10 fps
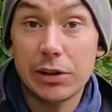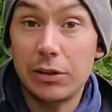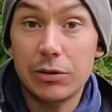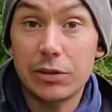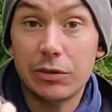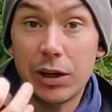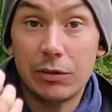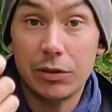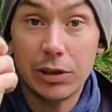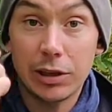I use it for
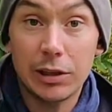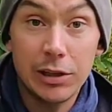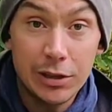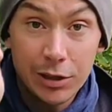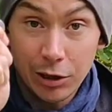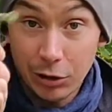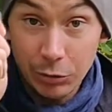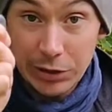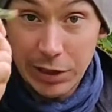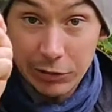everything.
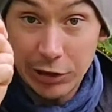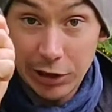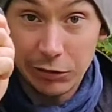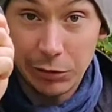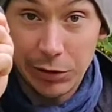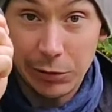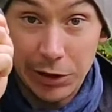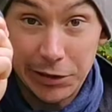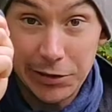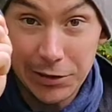Always have a knife with you,
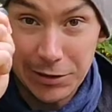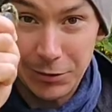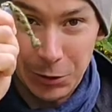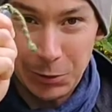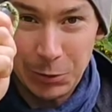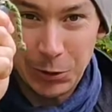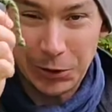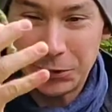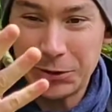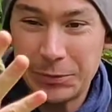kids. It's very
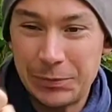important.